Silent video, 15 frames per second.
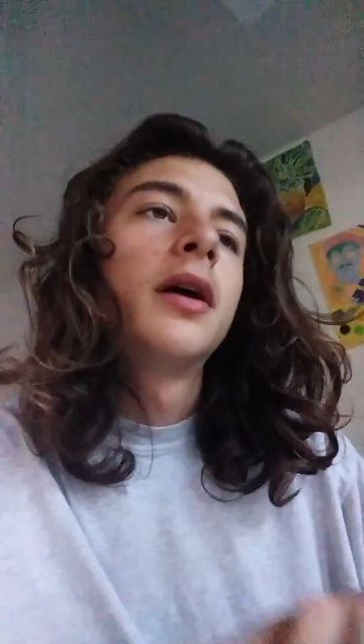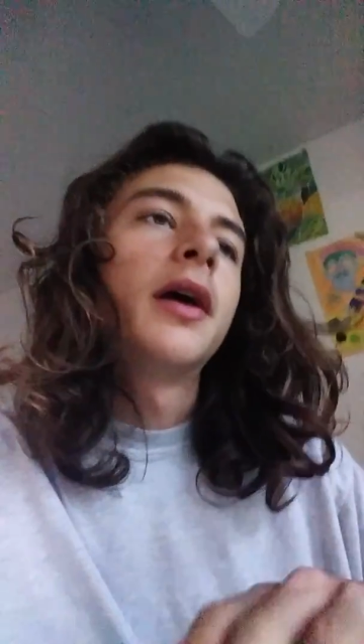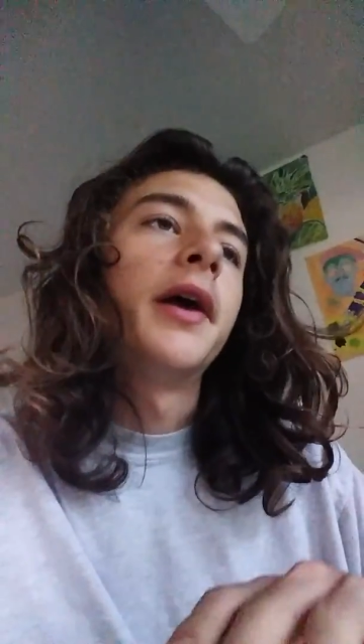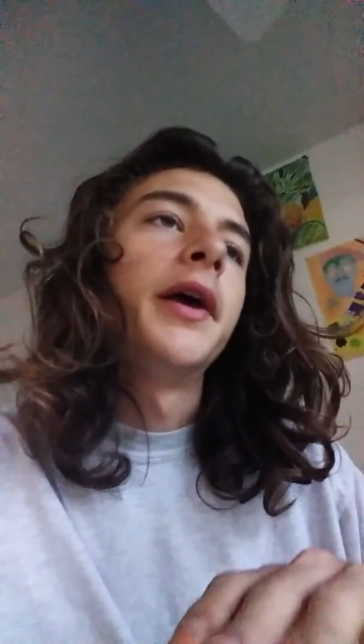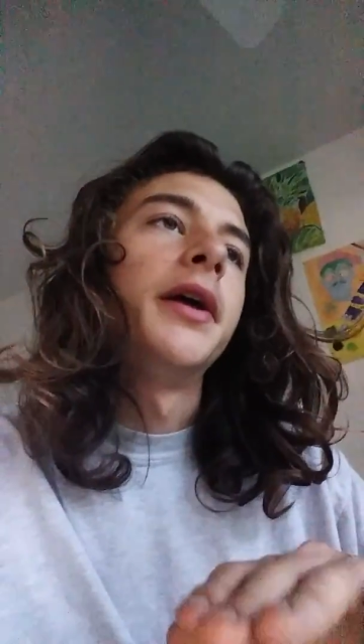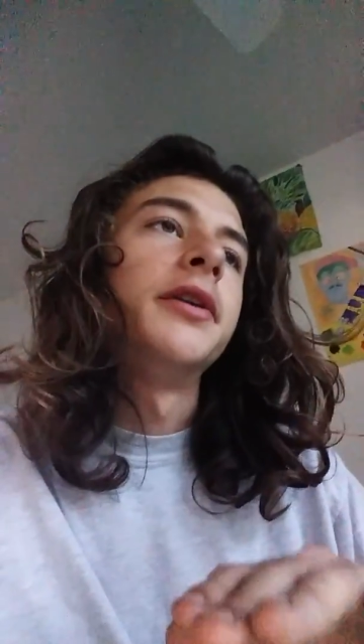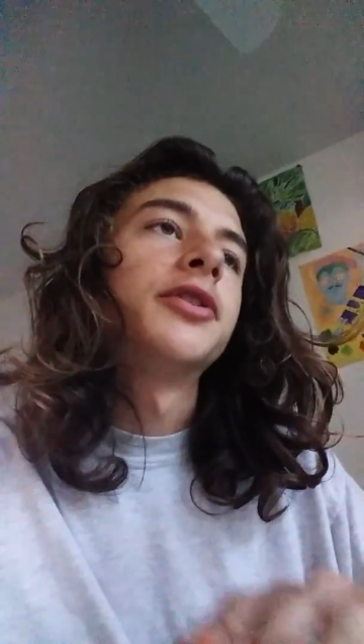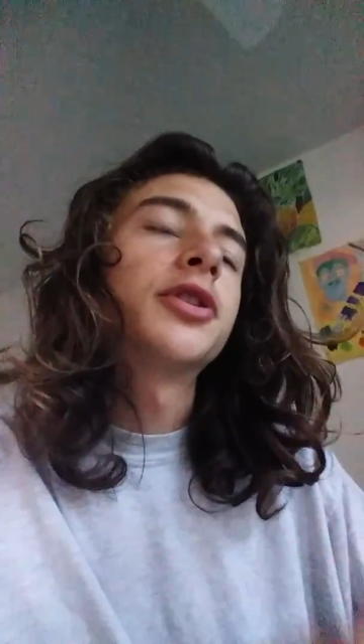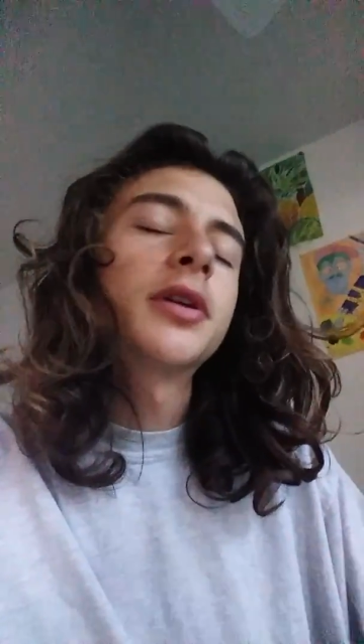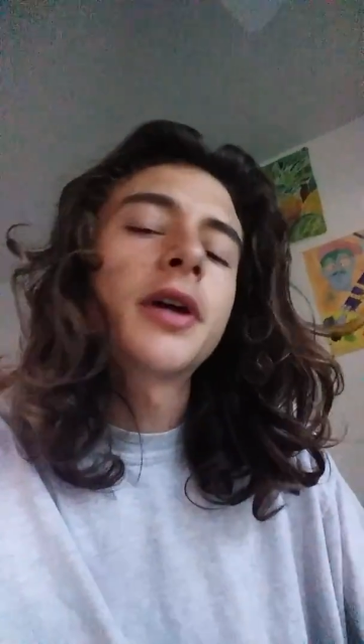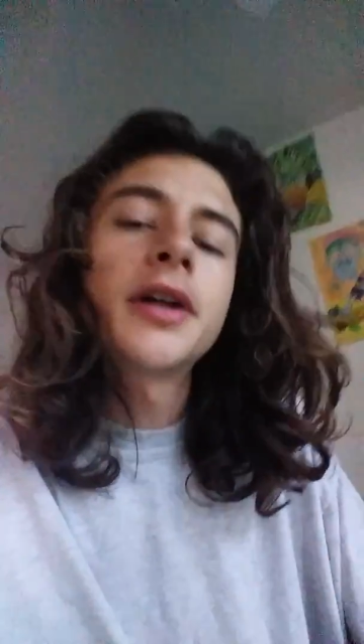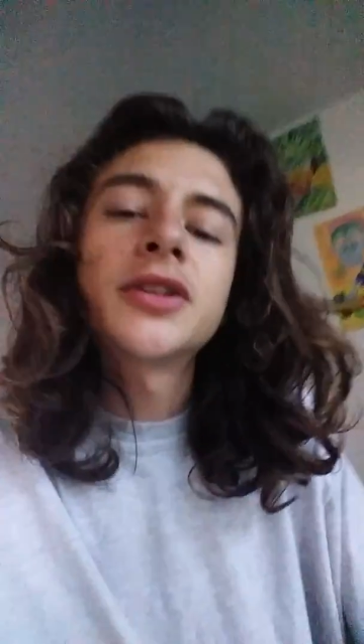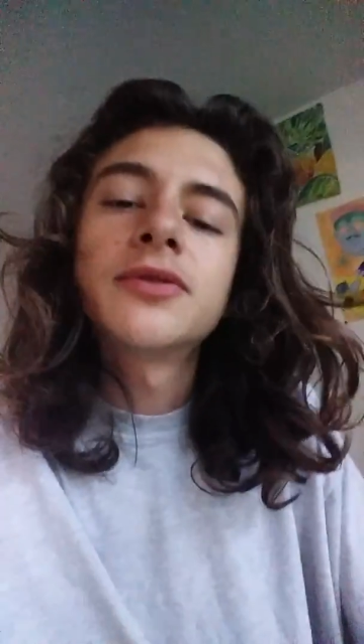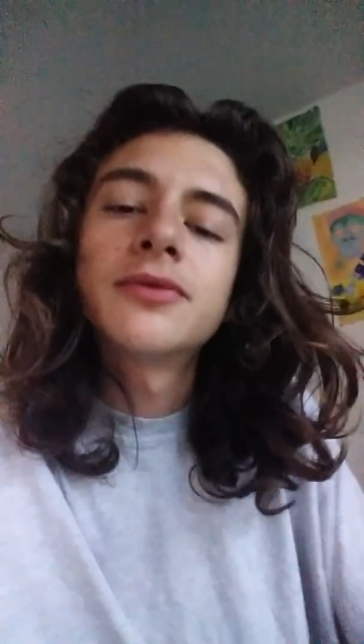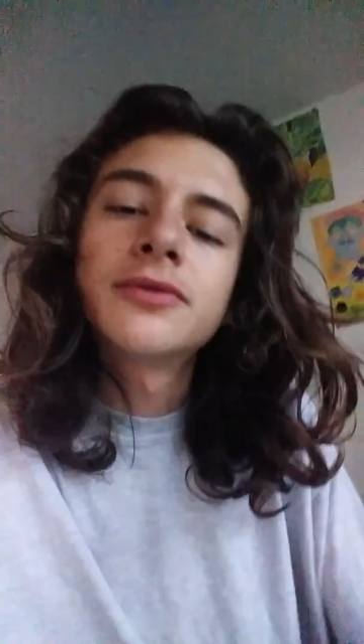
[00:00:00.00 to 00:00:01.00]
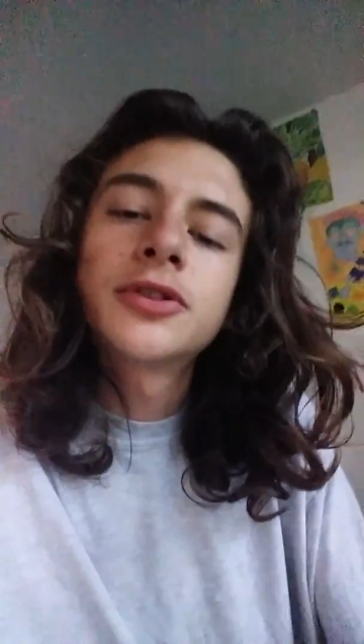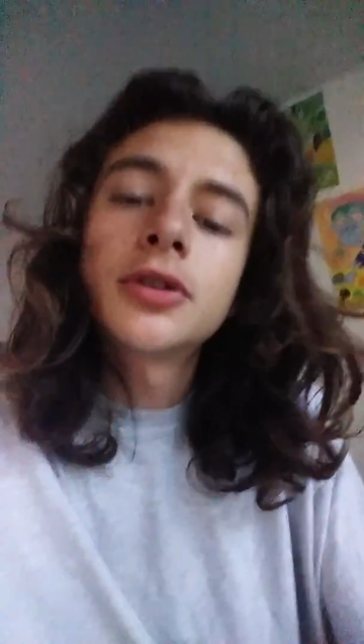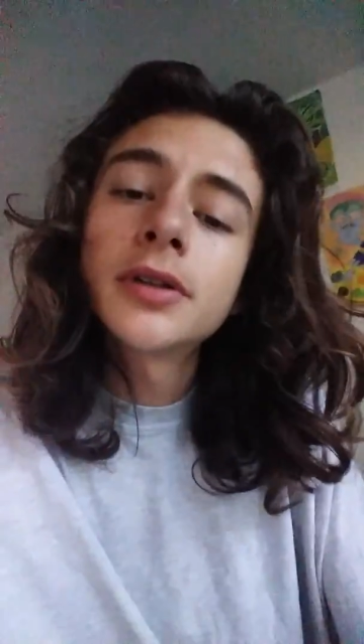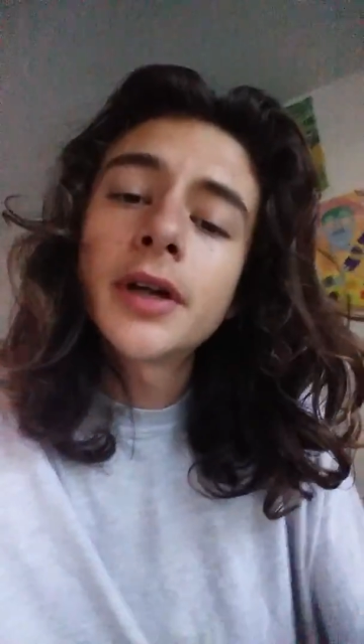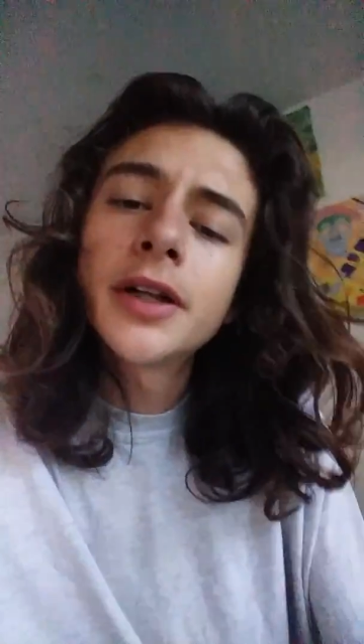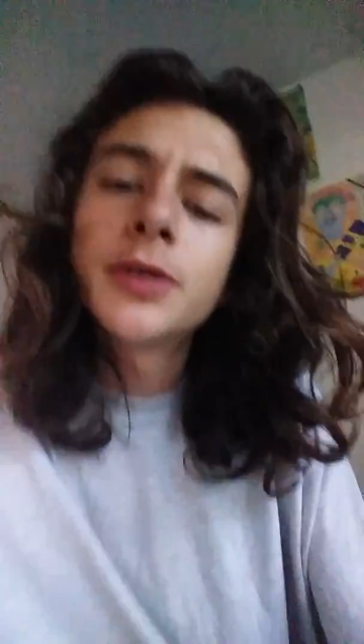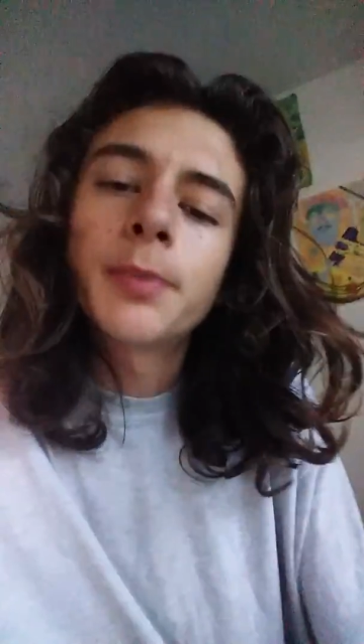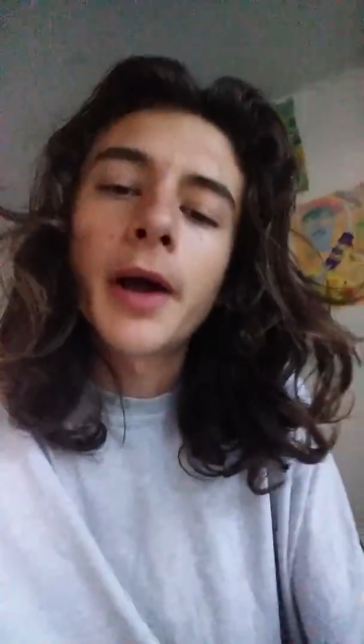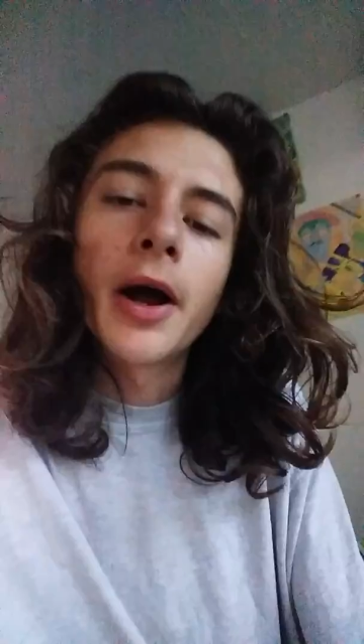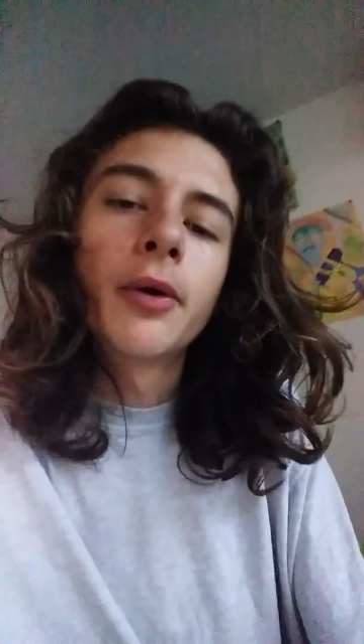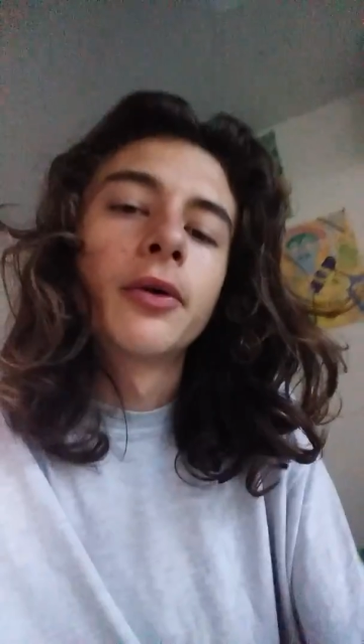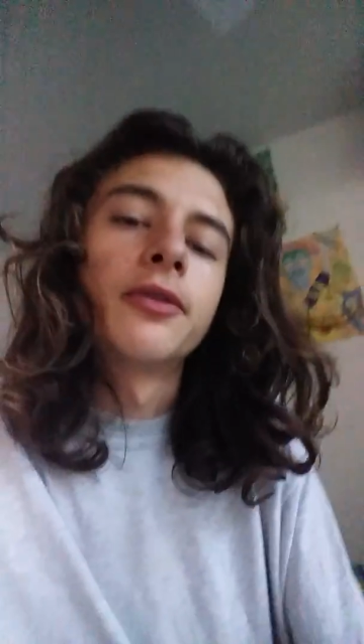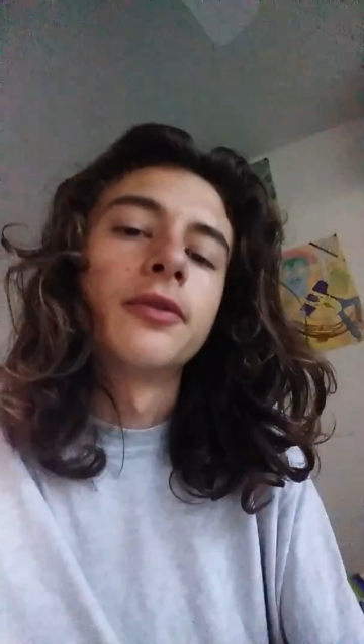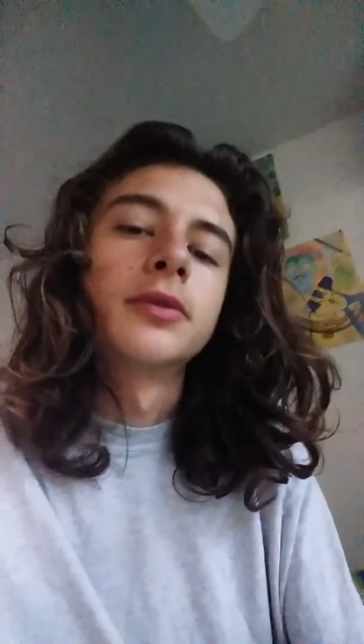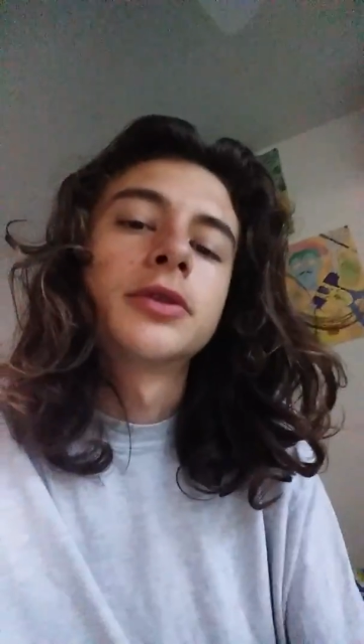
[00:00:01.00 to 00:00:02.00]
And Shungite's powerful.